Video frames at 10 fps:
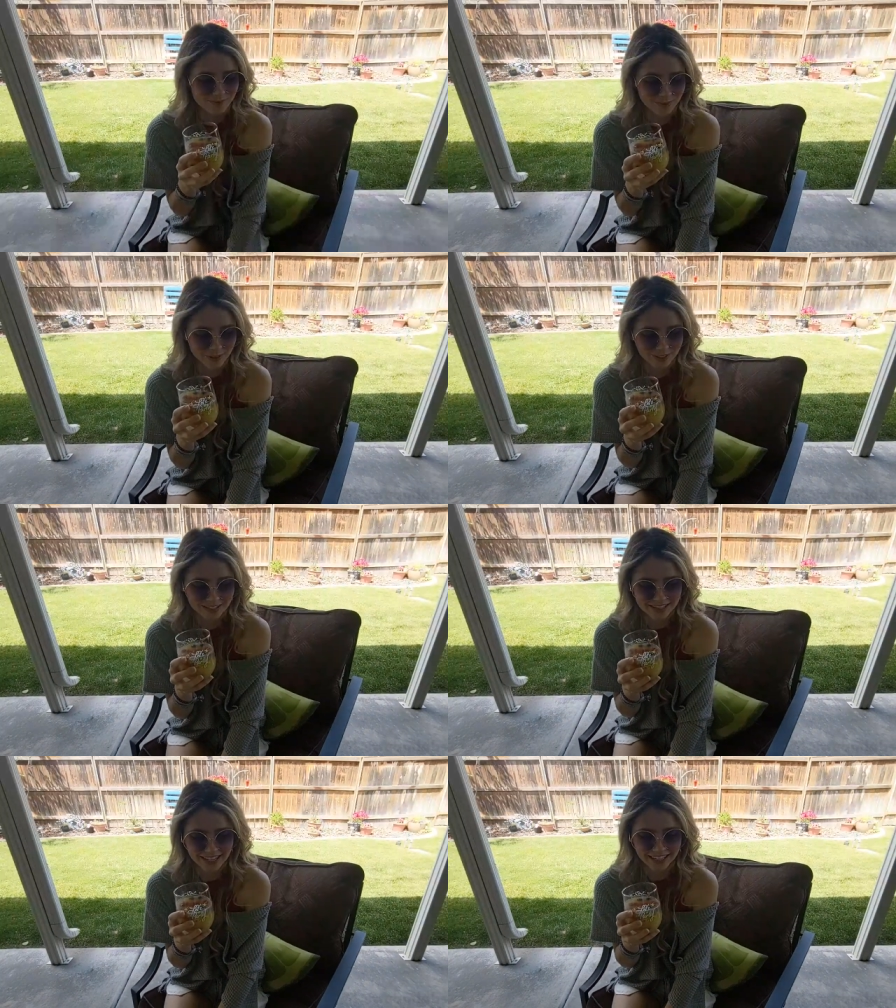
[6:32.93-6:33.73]
Thanks for
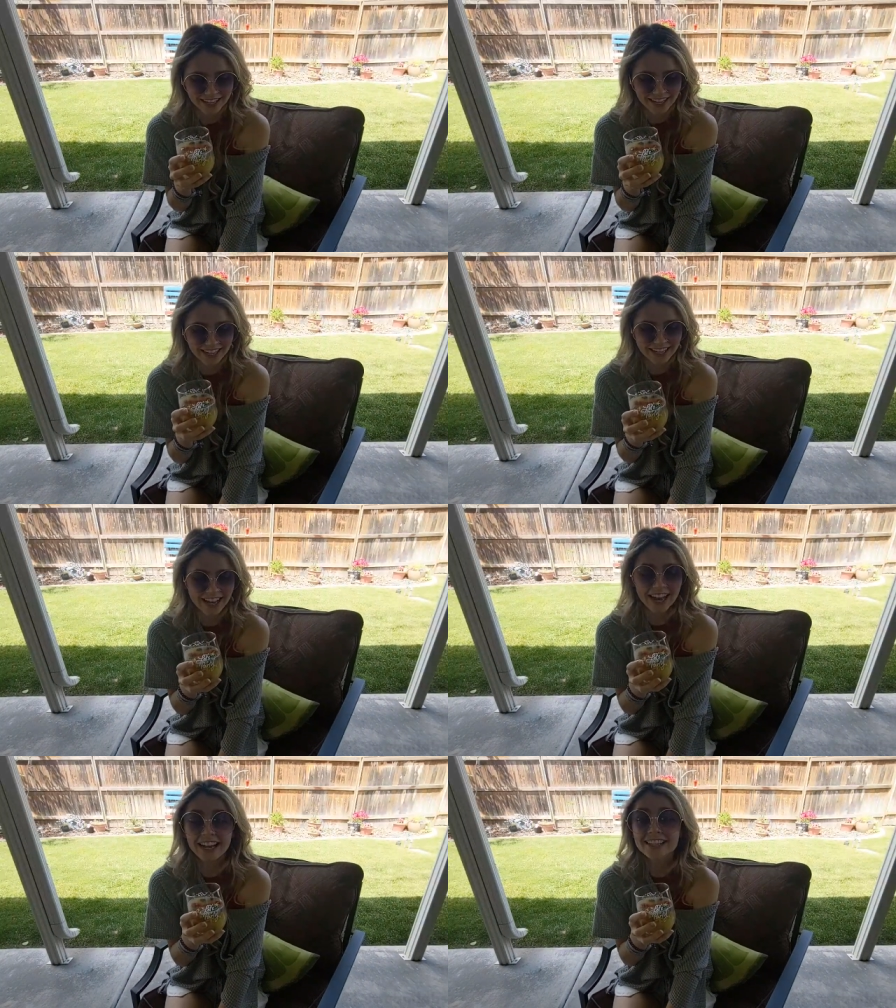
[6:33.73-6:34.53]
saying hi.
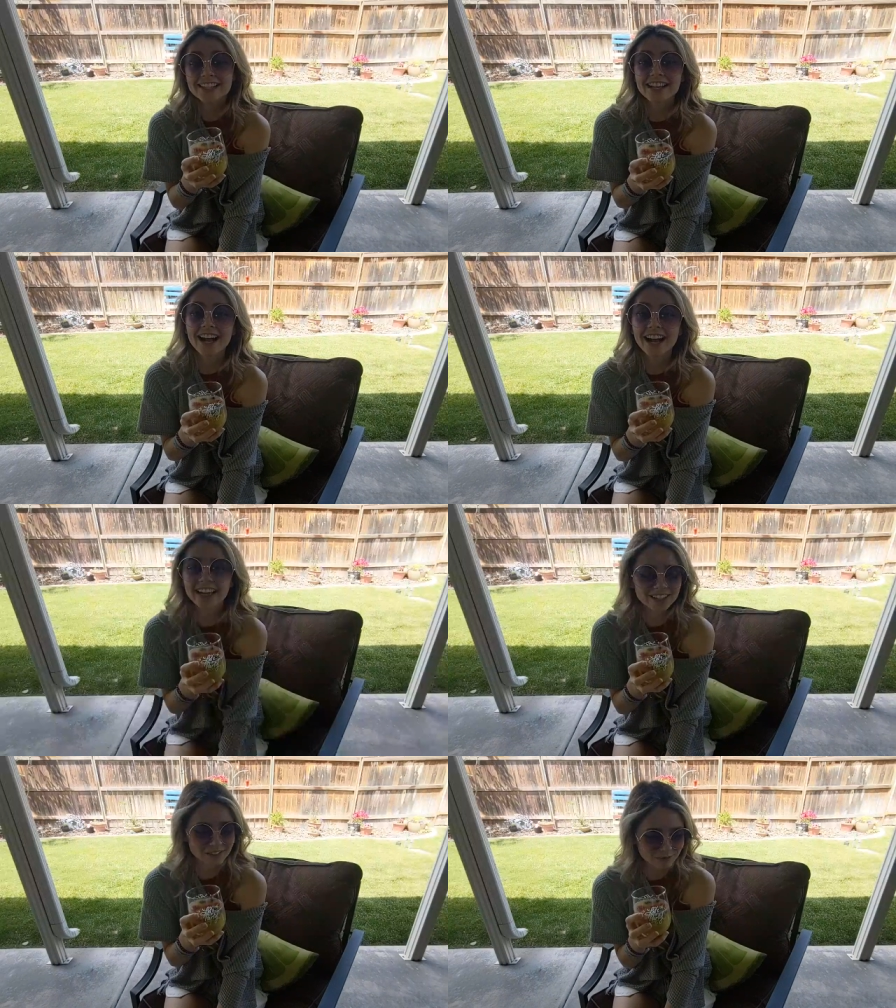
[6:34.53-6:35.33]
Hi,
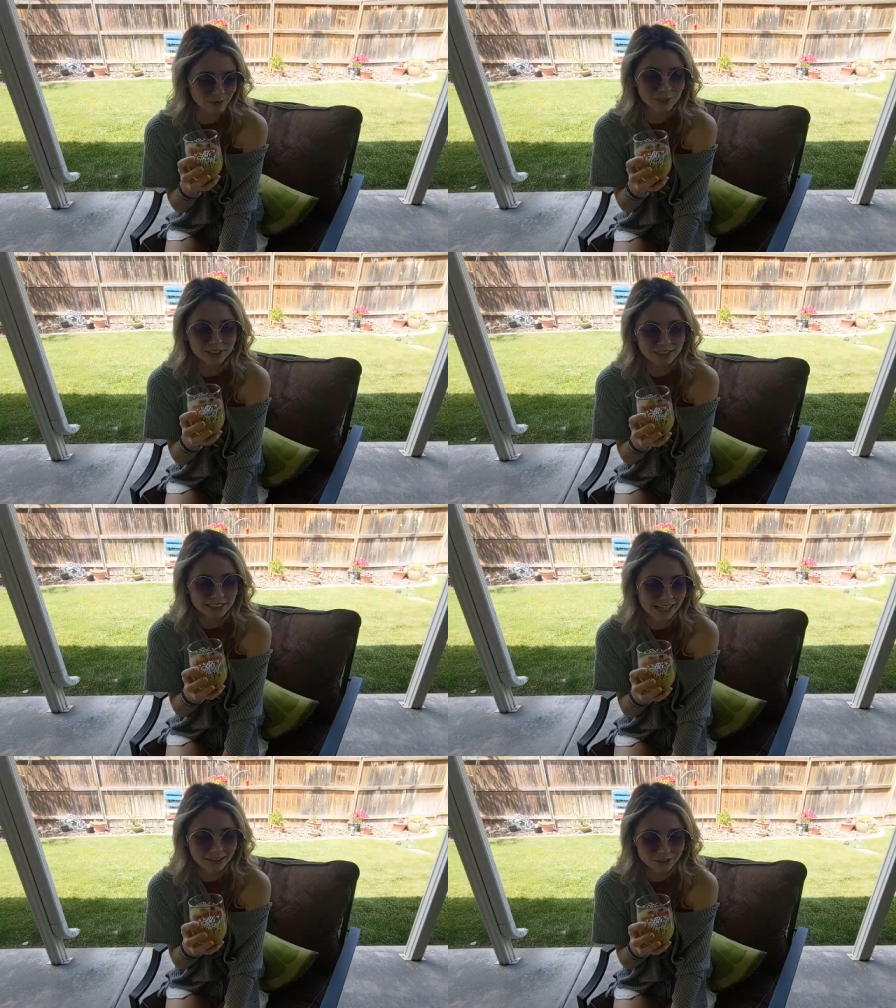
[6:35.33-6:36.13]
Zai. Good
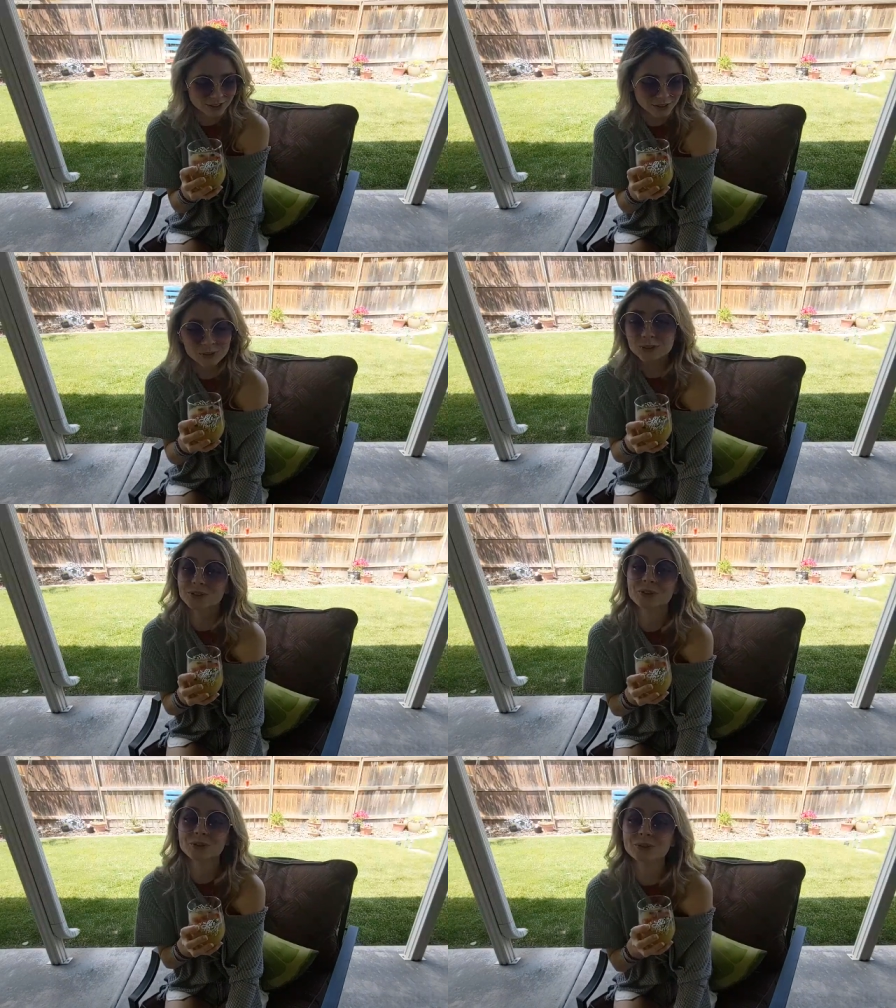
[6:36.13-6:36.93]
morning,
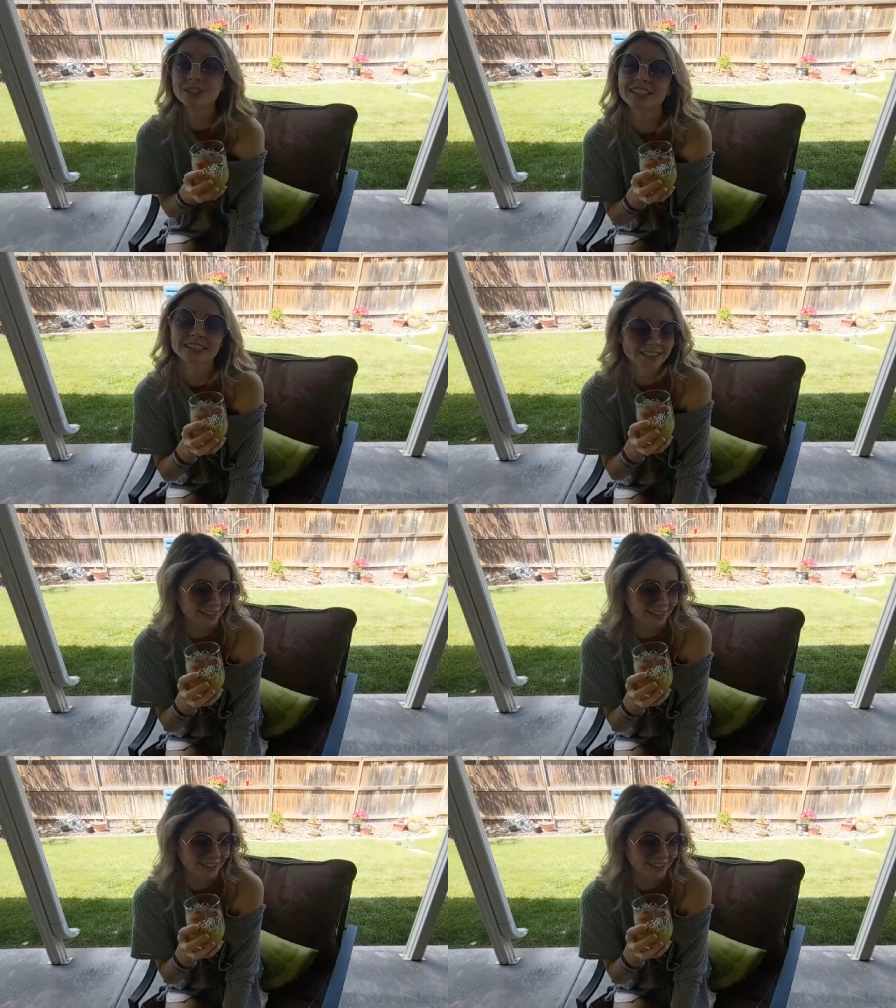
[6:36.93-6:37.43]
afternoon.